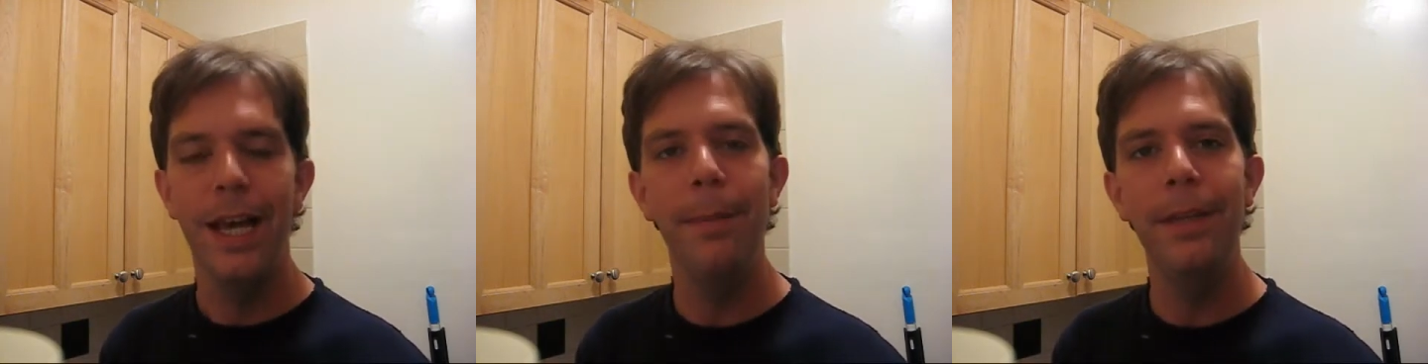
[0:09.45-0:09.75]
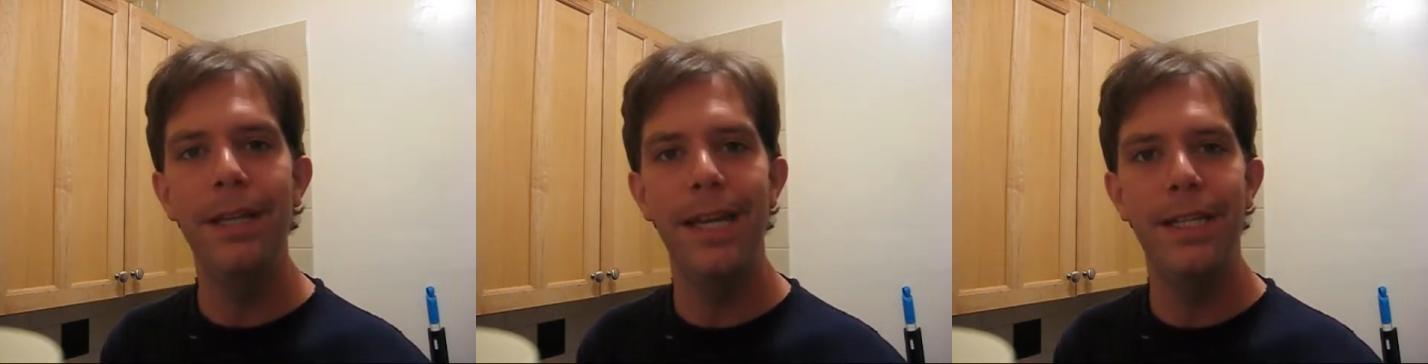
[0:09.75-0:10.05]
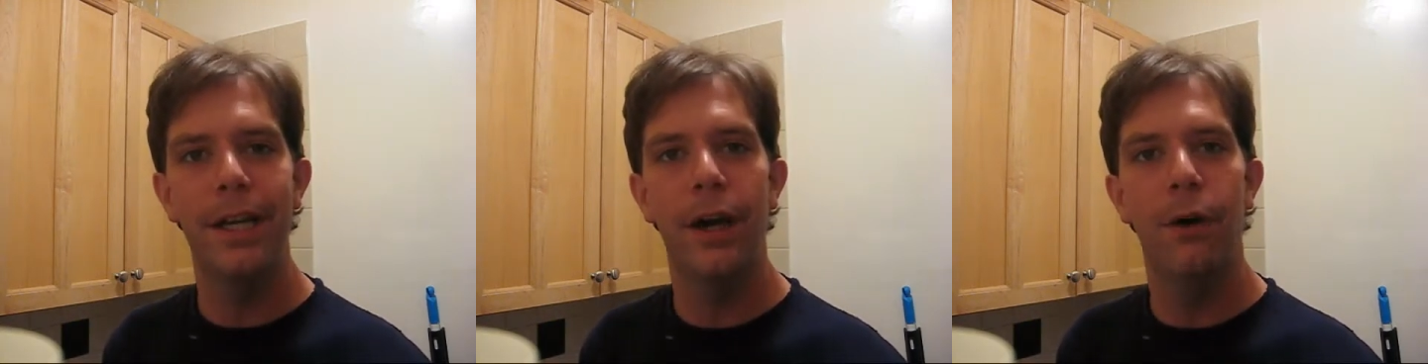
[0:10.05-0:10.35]
couple of
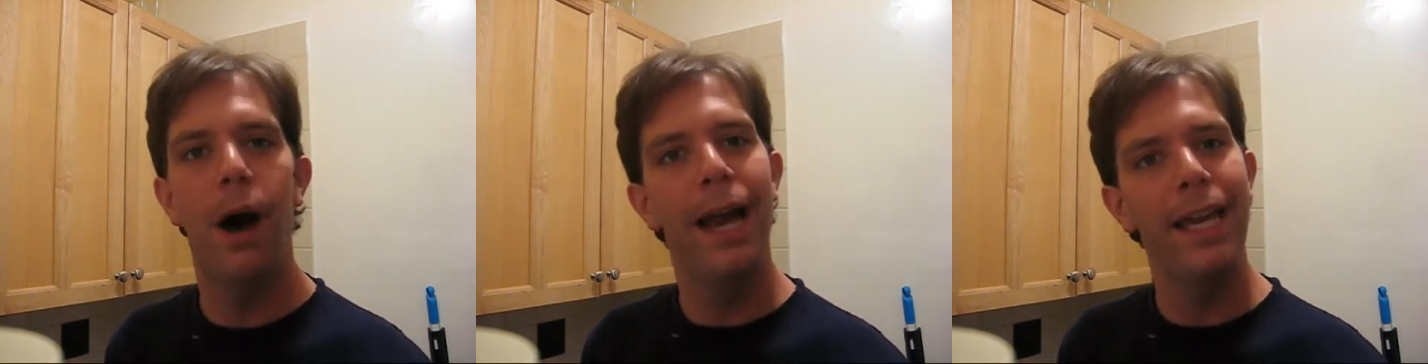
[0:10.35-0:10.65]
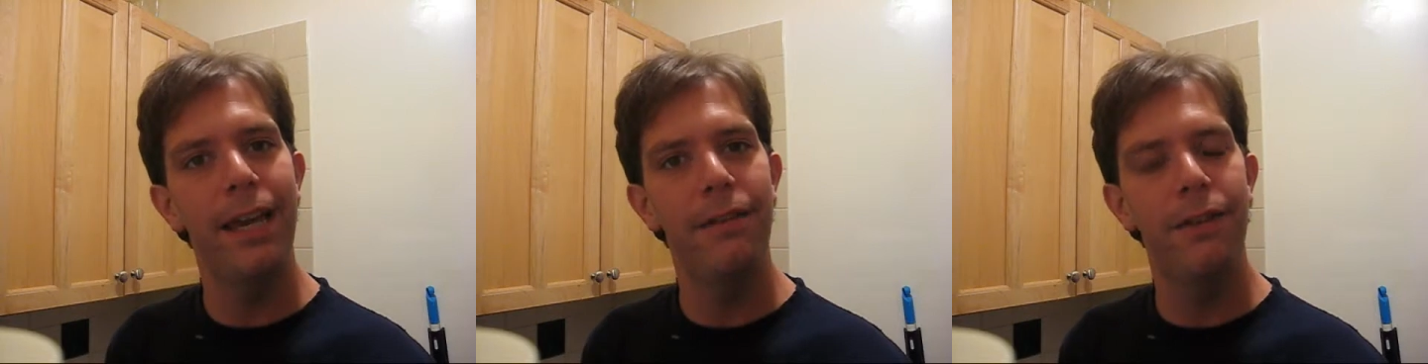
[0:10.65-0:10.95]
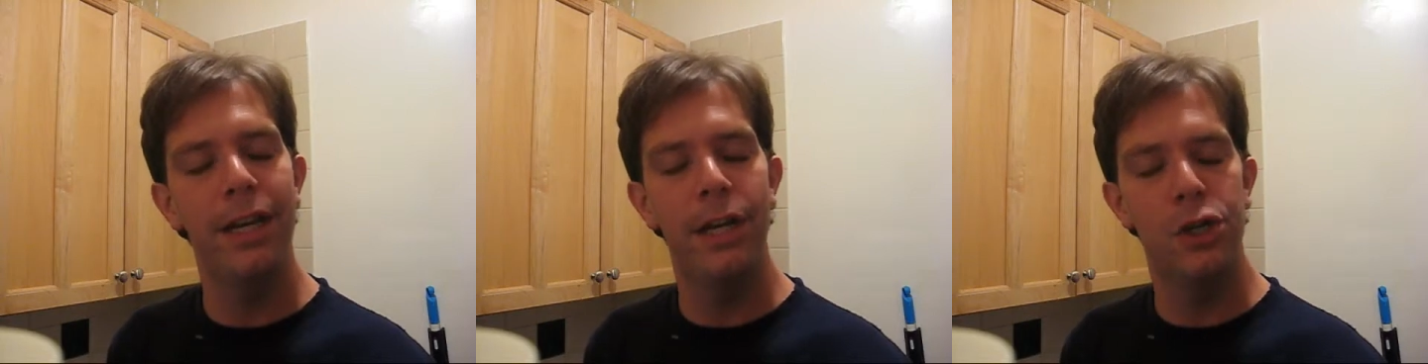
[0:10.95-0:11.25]
days ago, I
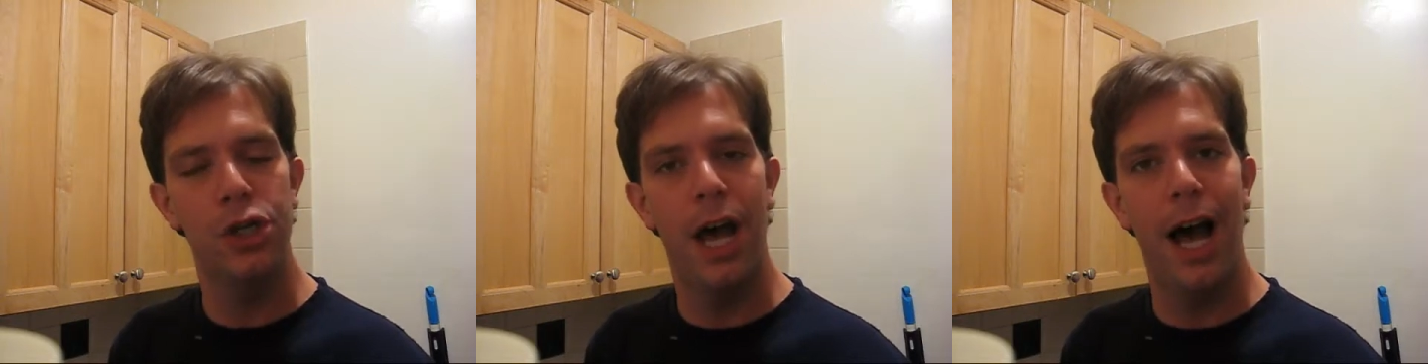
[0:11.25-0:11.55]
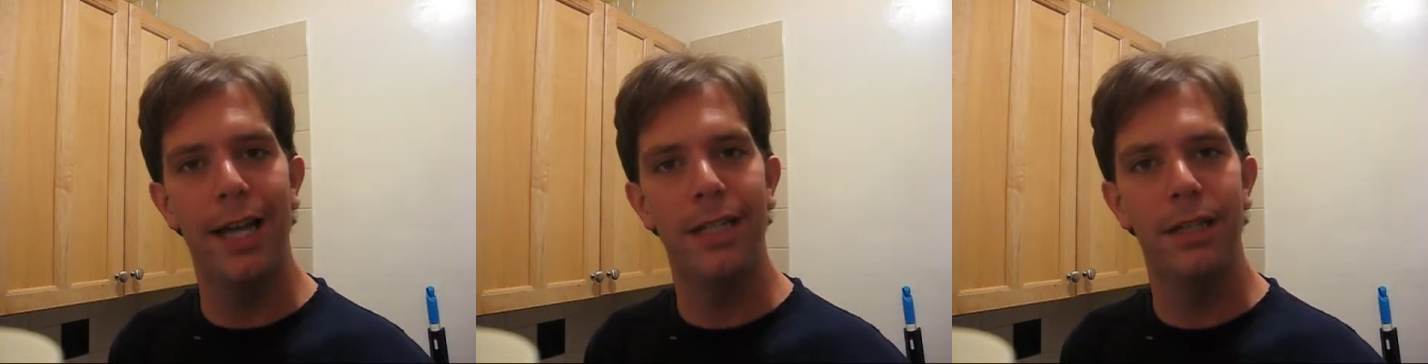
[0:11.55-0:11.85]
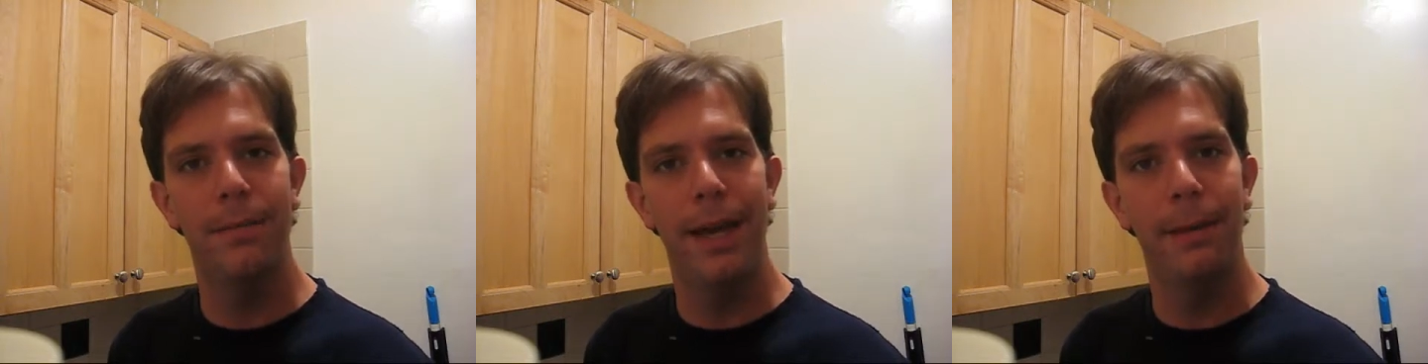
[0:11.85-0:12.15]
gave it a shot
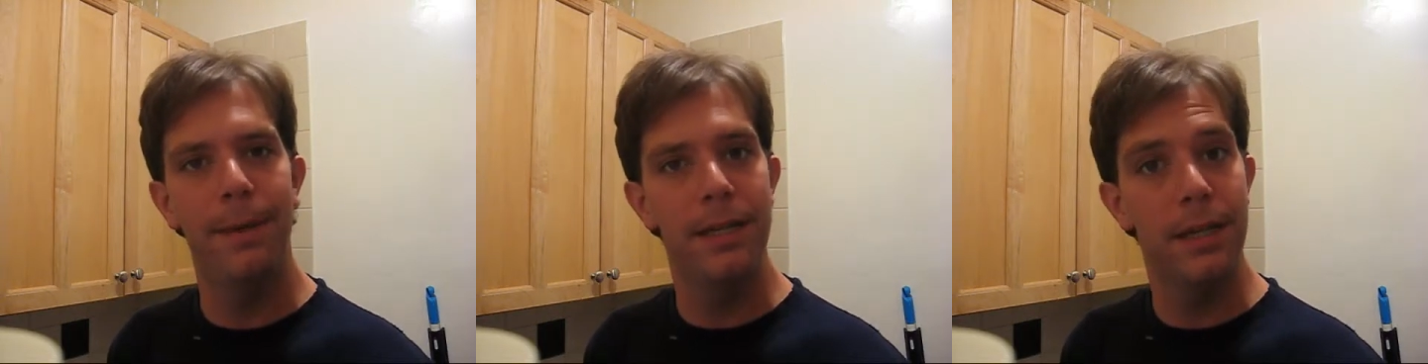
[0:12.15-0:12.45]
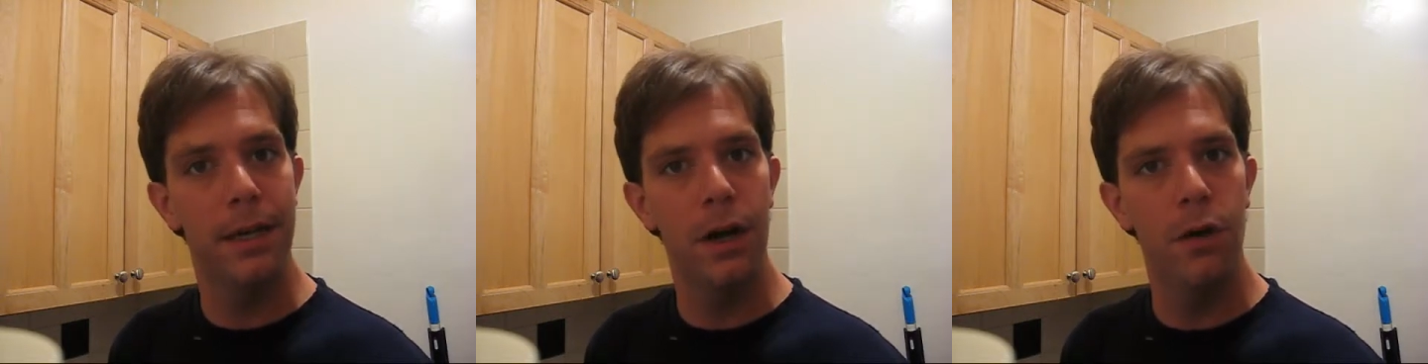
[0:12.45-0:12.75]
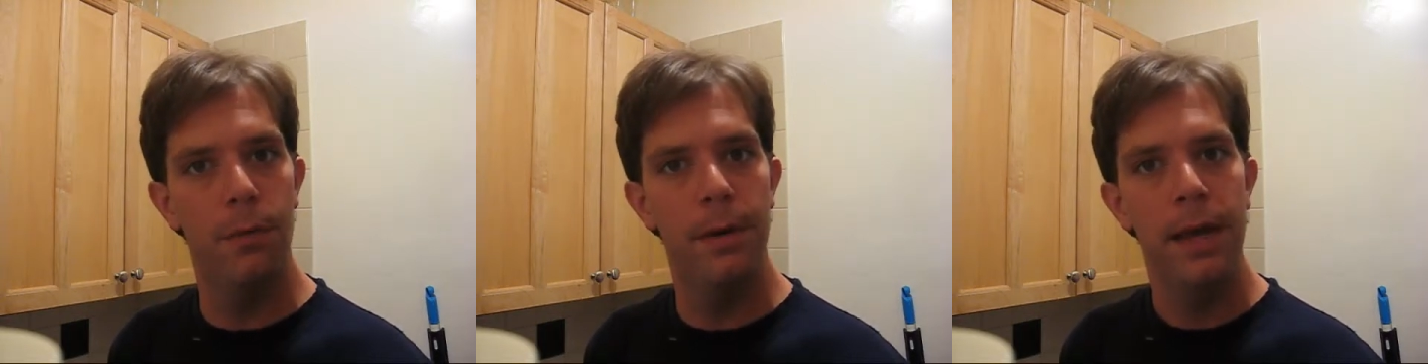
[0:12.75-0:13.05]
to make pizza at
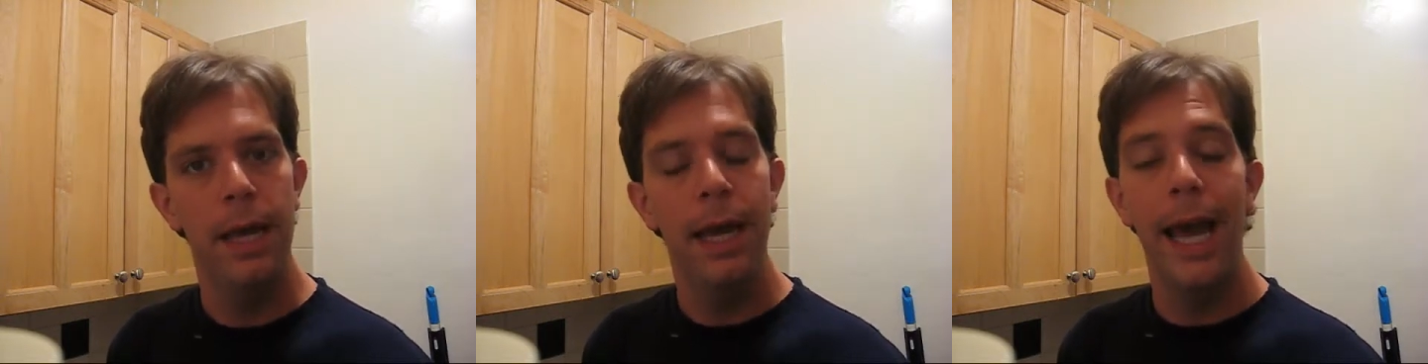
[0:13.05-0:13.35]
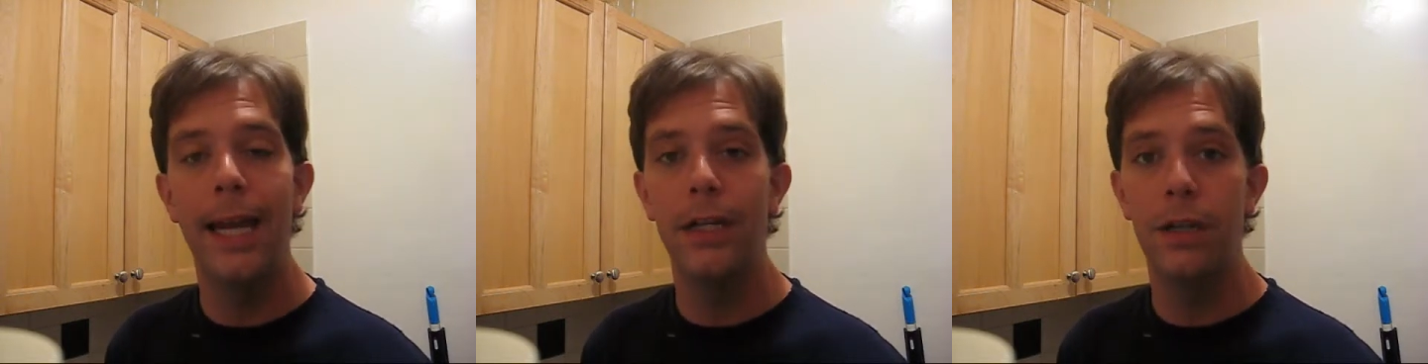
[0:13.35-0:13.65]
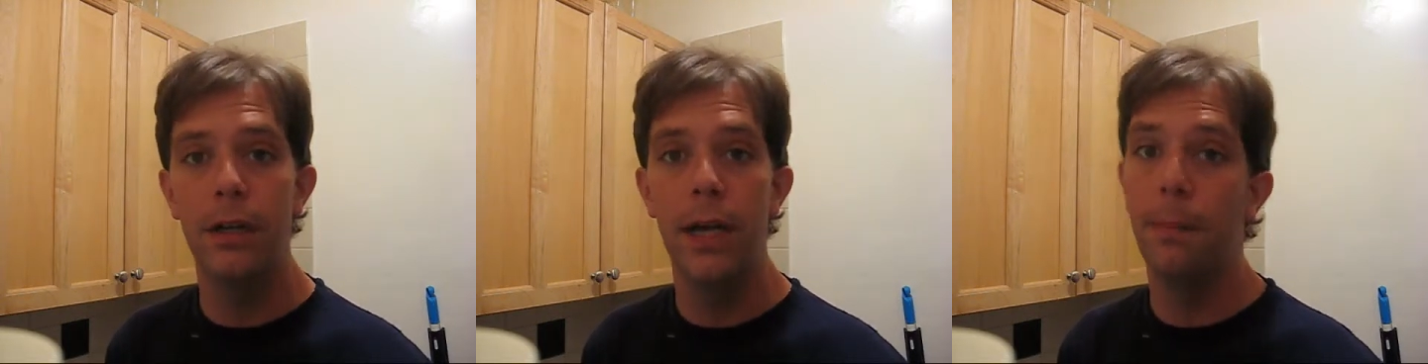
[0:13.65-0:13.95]
home, and it
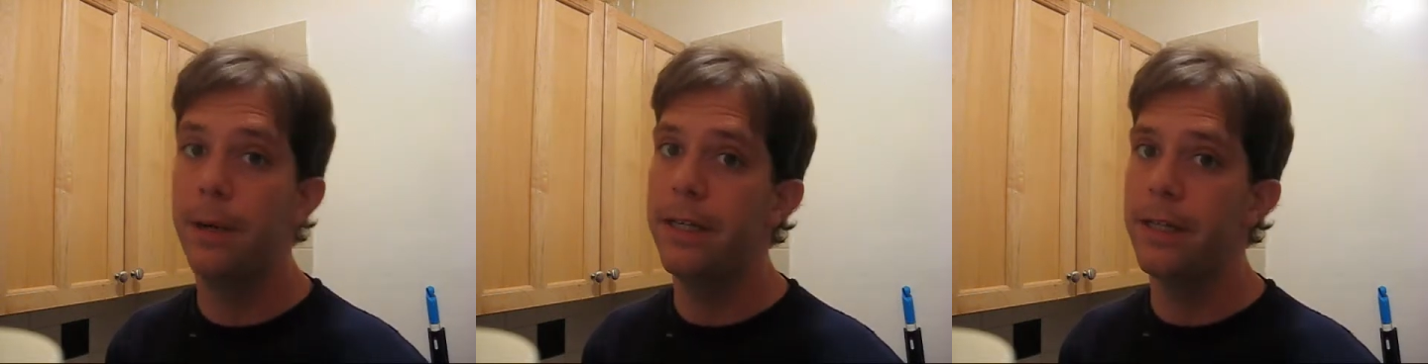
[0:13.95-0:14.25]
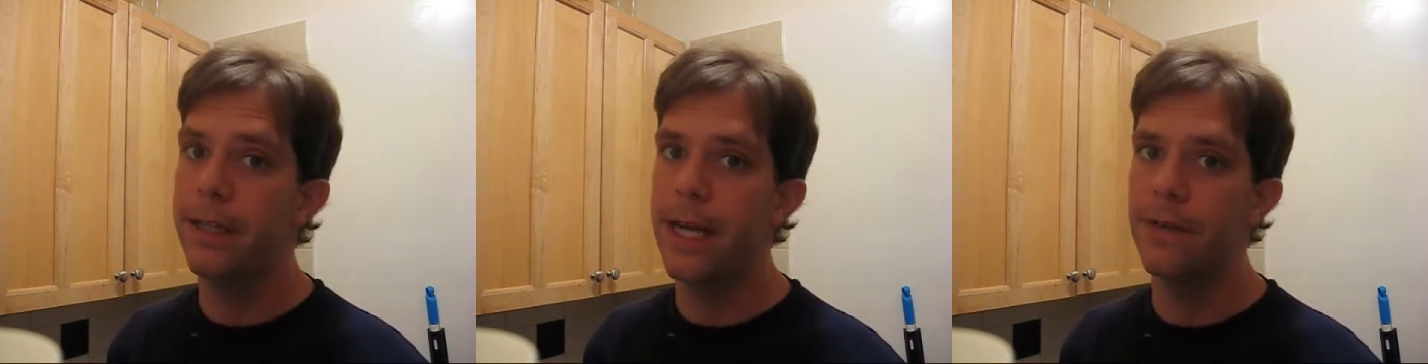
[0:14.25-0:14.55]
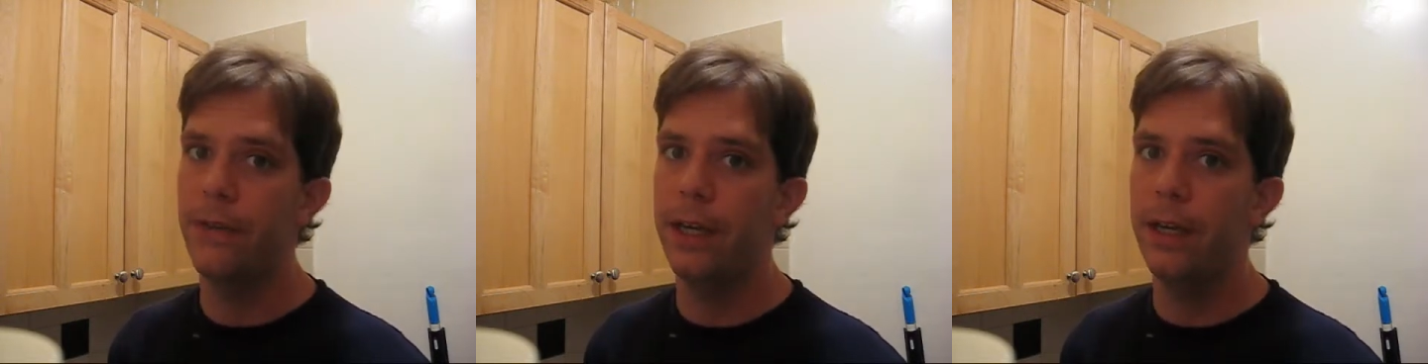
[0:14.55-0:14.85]
turned out pretty
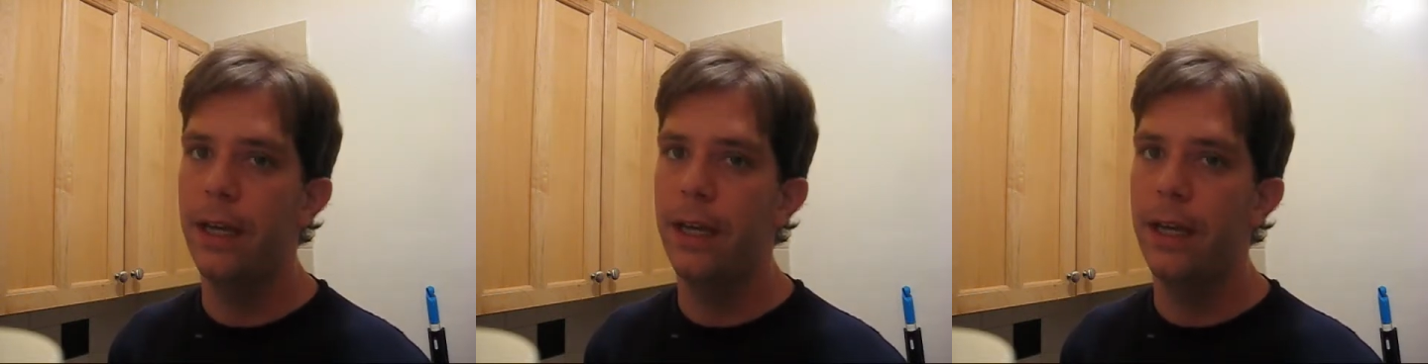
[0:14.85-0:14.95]
successfully.